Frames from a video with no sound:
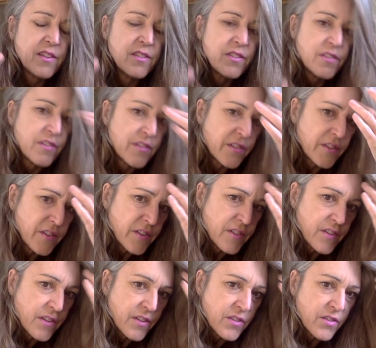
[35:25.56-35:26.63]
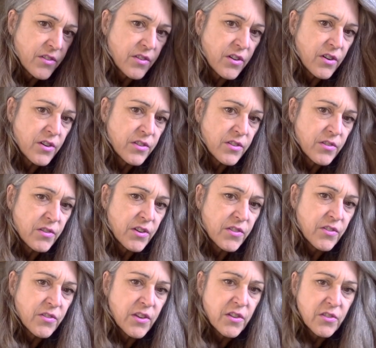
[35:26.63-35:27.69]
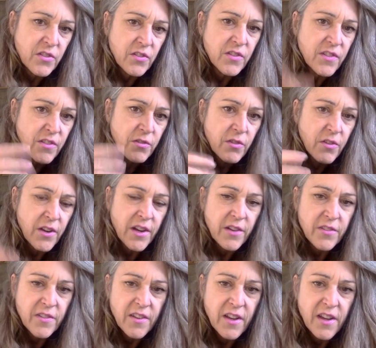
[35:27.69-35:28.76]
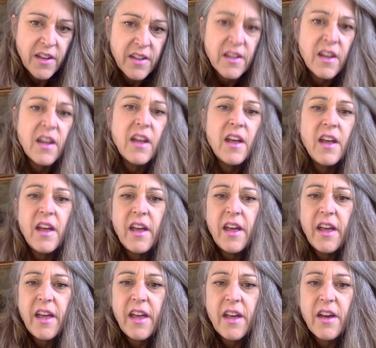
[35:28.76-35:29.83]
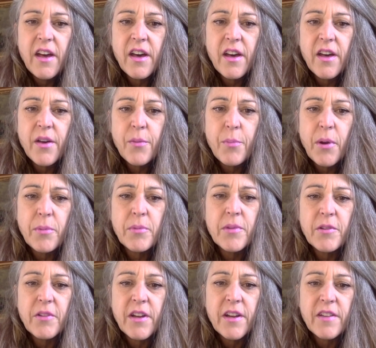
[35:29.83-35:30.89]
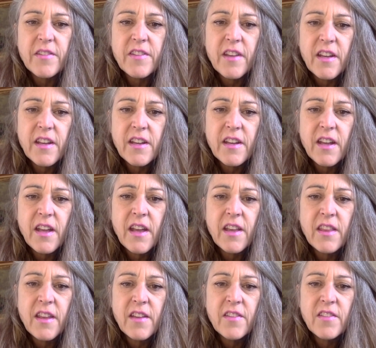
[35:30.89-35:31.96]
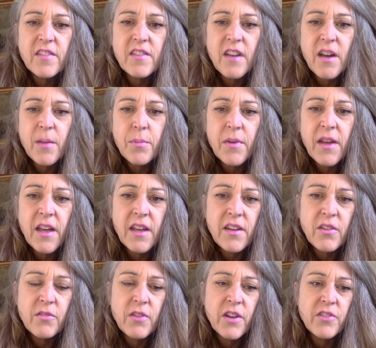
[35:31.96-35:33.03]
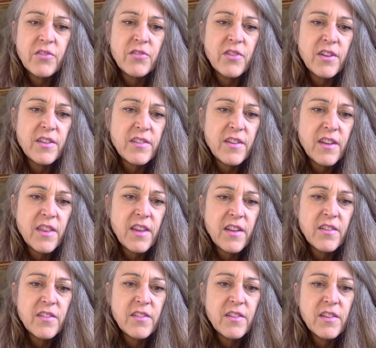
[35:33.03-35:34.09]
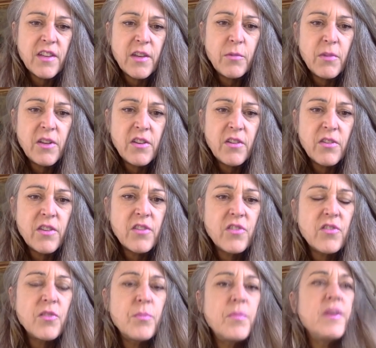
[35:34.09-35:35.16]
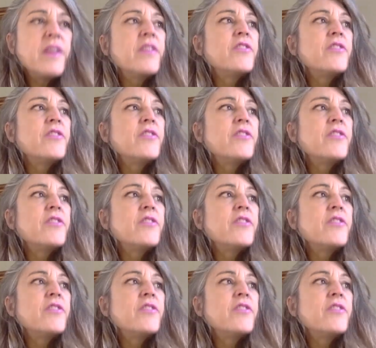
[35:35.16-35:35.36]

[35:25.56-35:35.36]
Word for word: is it's either on the reservation or it's right outside, uh, probably right outside. And they stop at a restaurant, and thanks to Lee, we know this to be